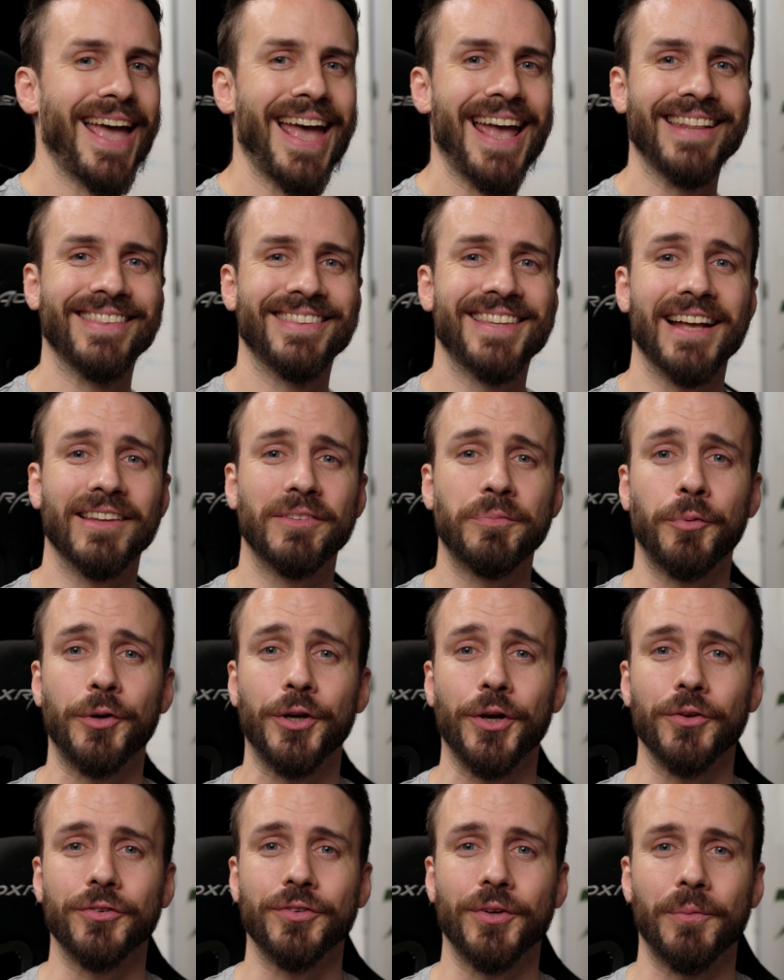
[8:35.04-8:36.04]
And that's
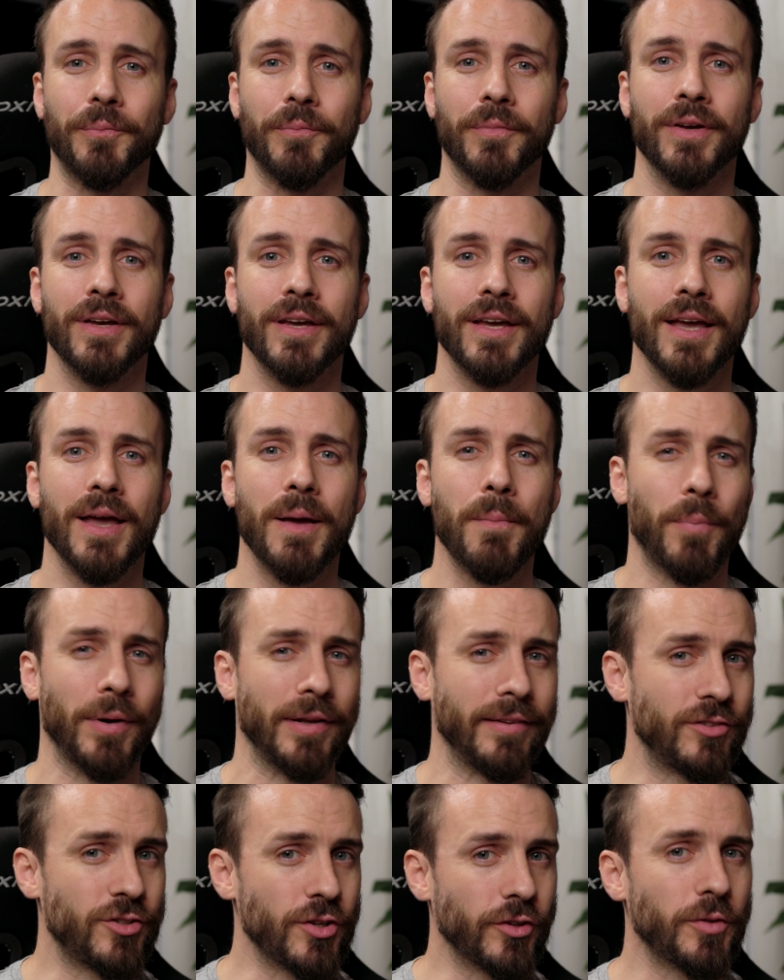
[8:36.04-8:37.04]
pretty awesome. But
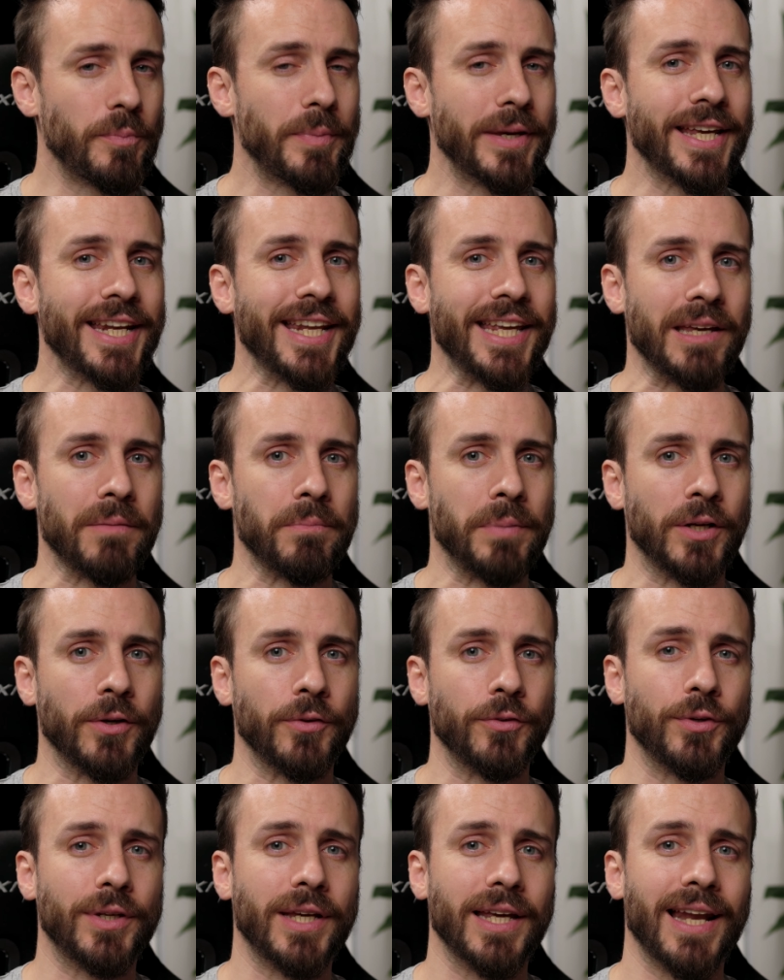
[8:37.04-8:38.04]
it's just the beginning
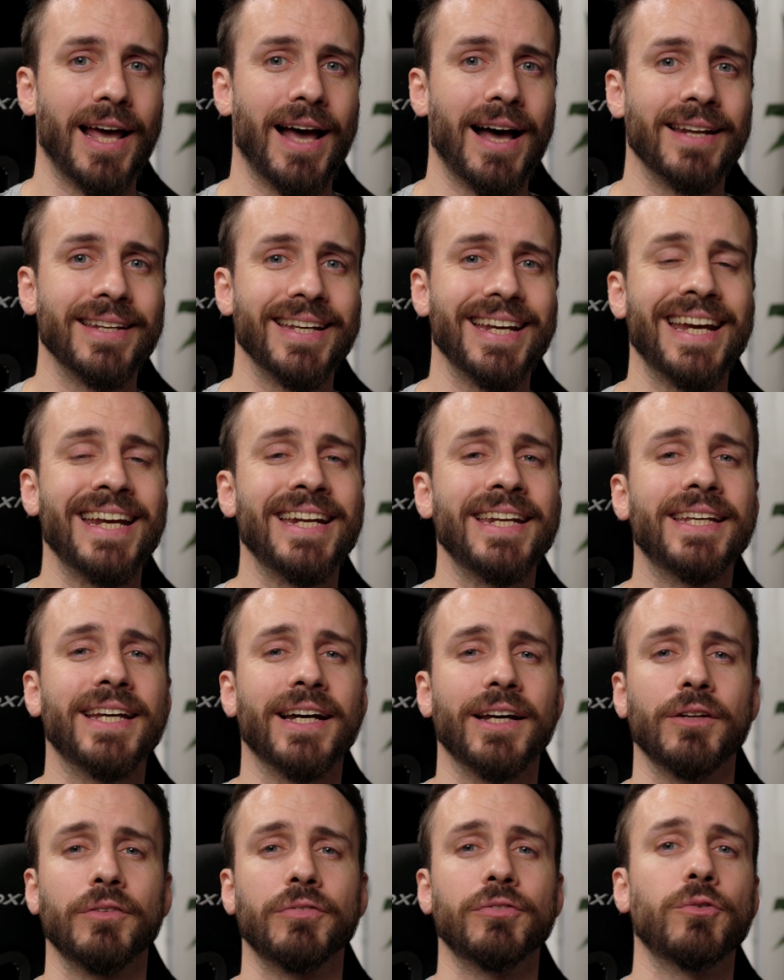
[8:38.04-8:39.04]
because you can add any
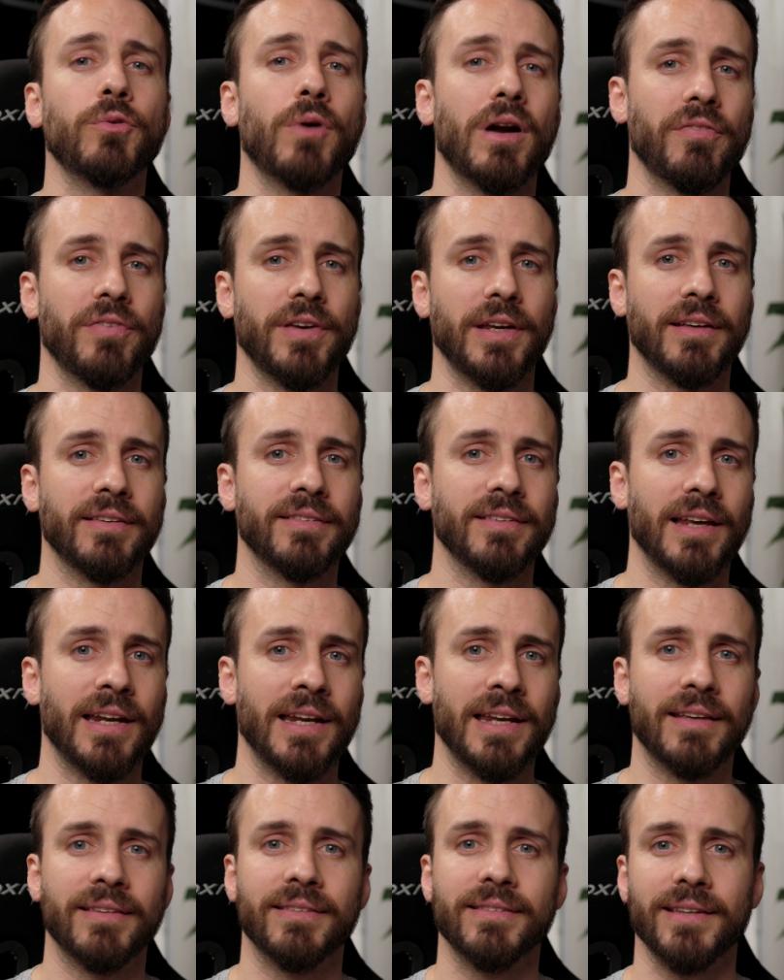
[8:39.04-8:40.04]
kind of graphics
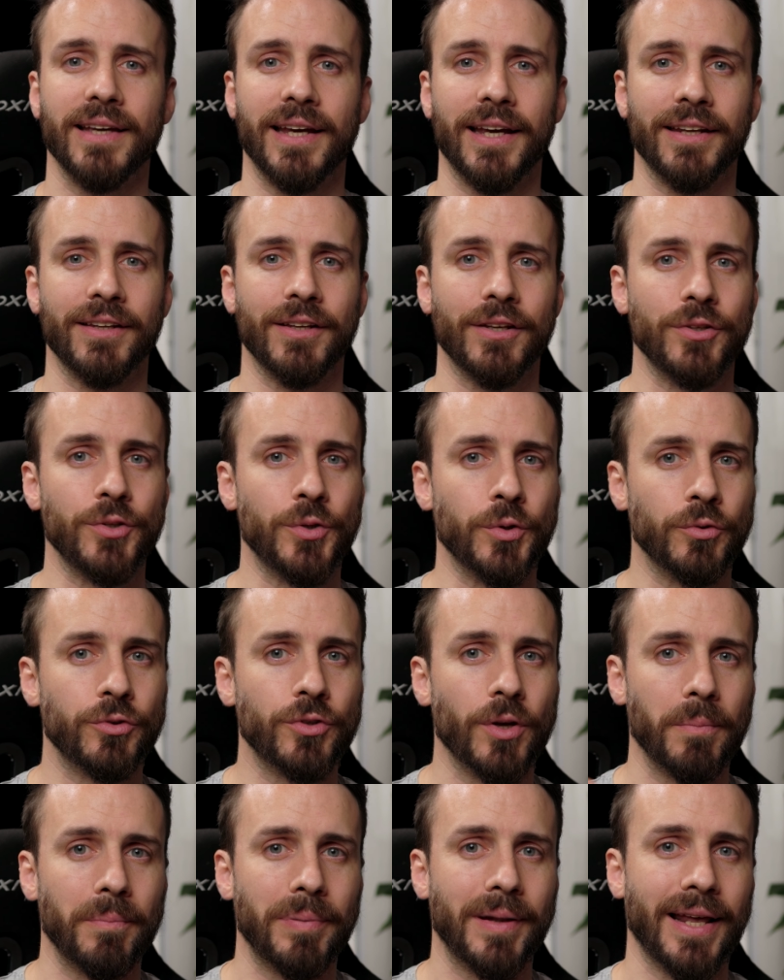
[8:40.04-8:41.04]
and extend your
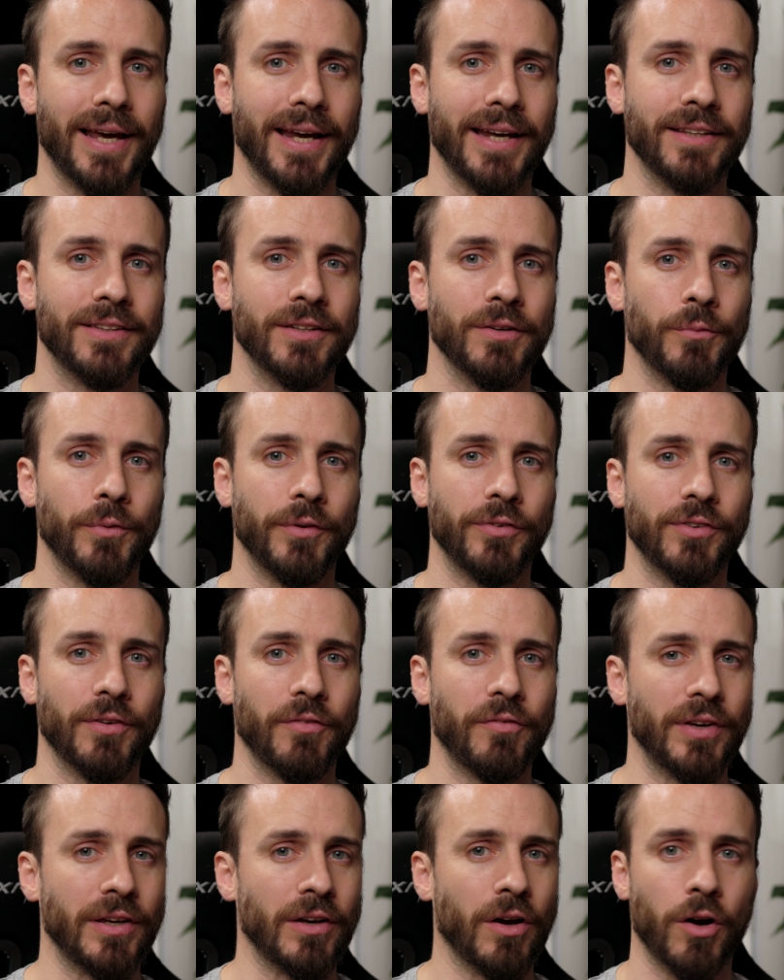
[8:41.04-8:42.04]
template with
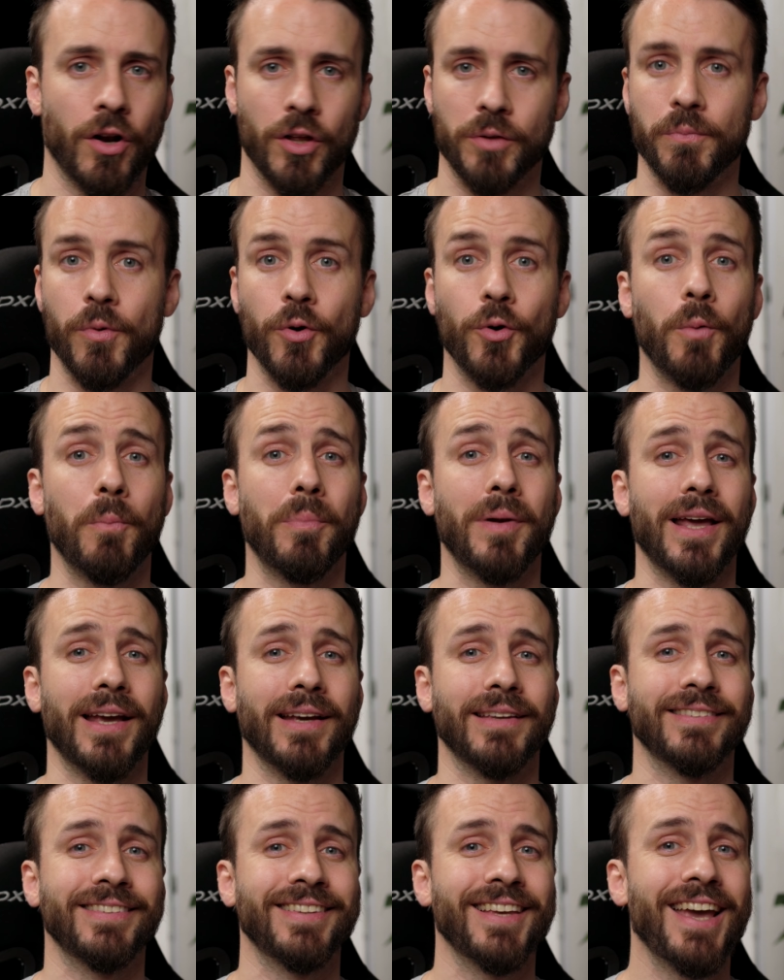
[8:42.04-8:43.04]
something a lot more
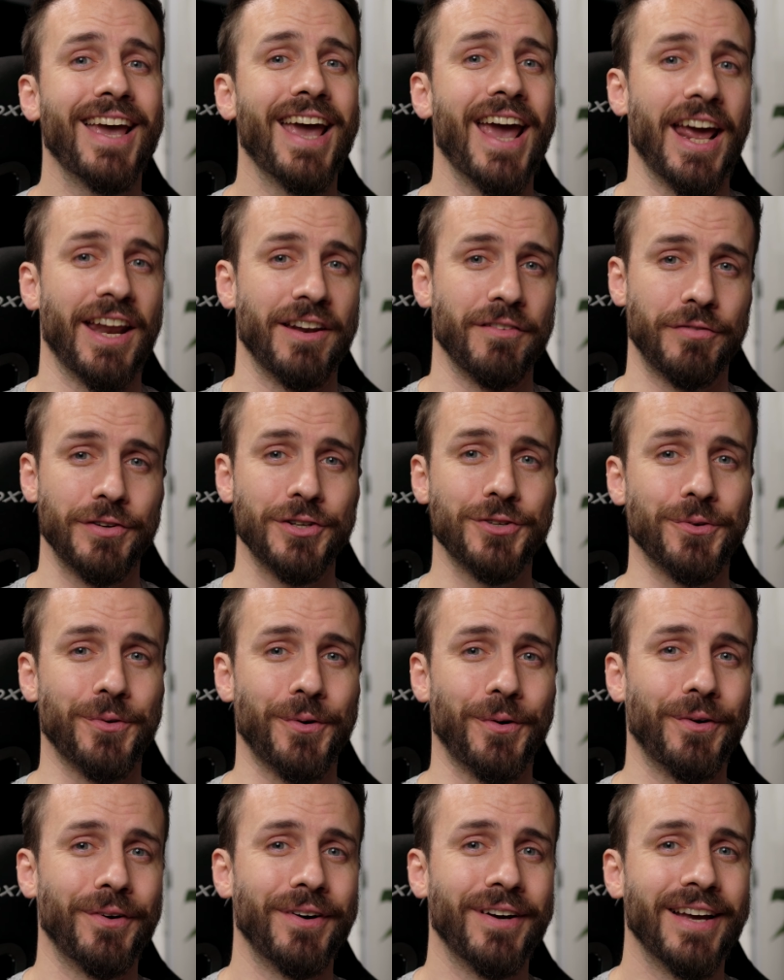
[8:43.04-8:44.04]
complex and
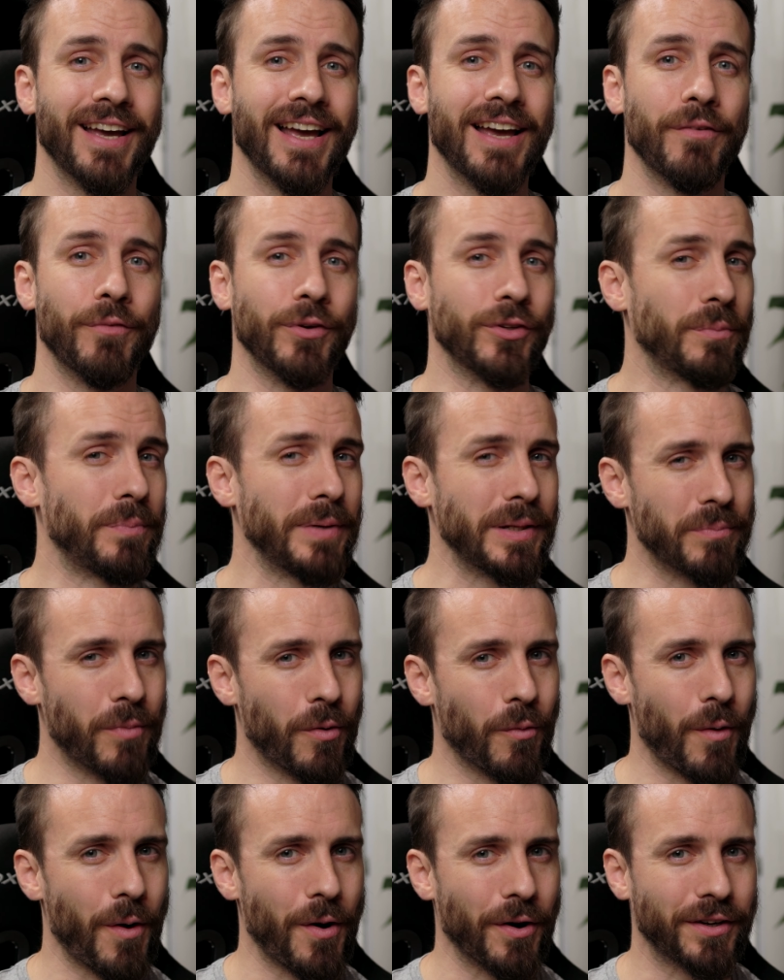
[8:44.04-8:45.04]
visual with a bit
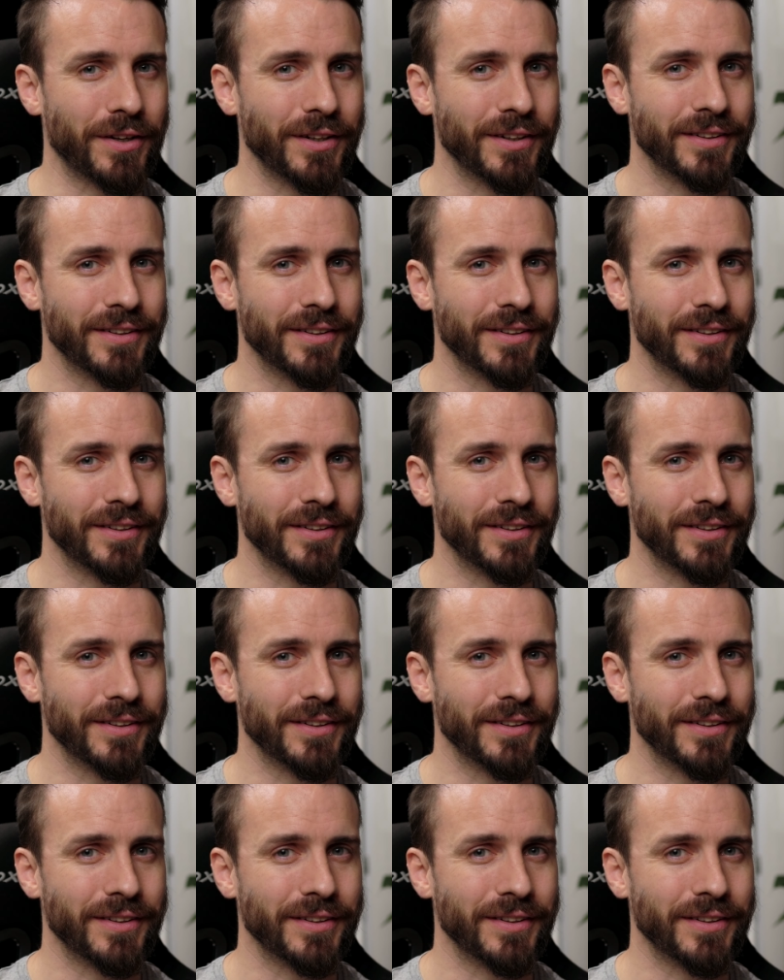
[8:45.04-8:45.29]
more work.